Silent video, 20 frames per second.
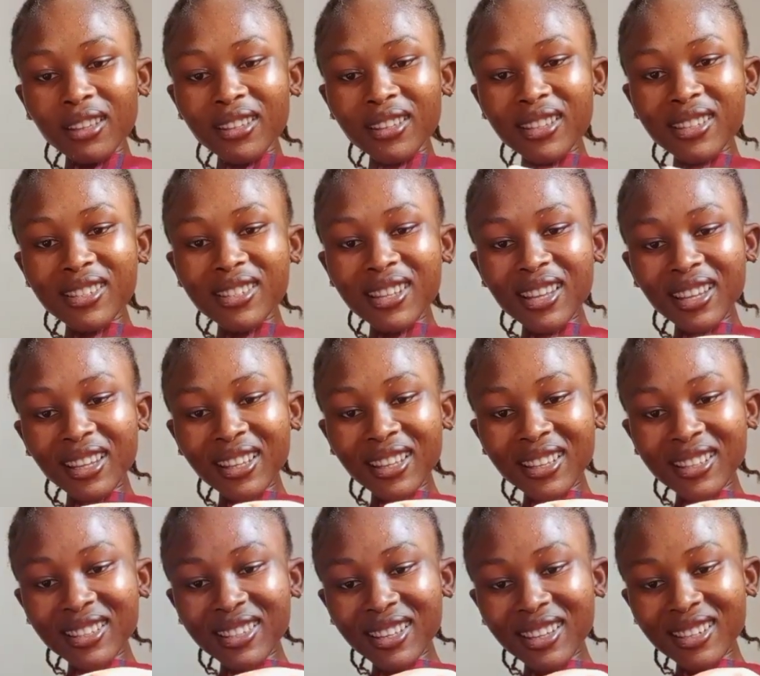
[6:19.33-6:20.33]
This
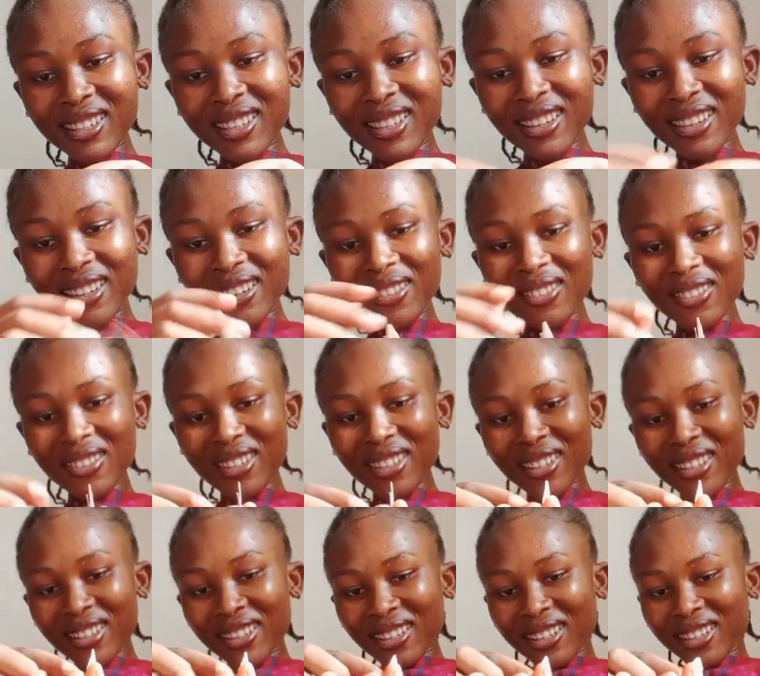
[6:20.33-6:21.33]
necklace and
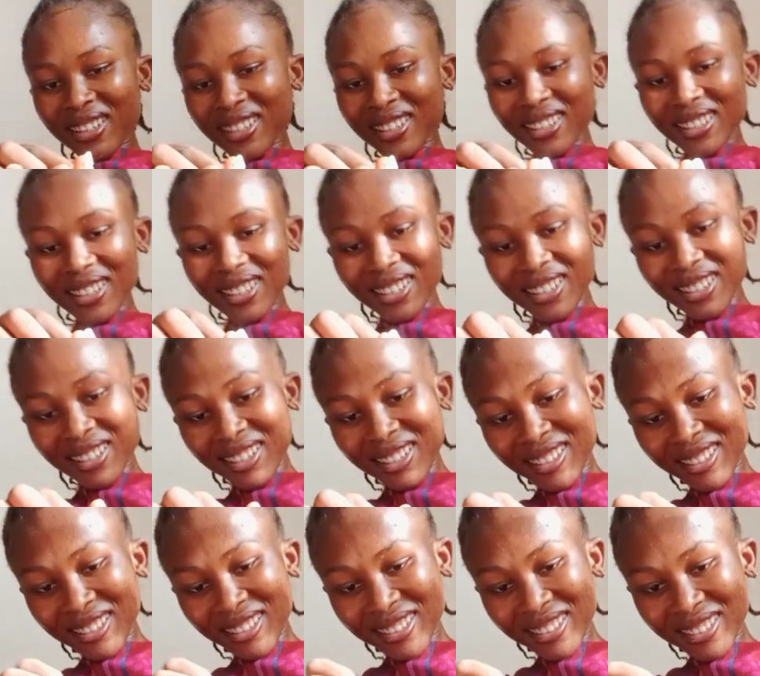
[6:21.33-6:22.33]
earring.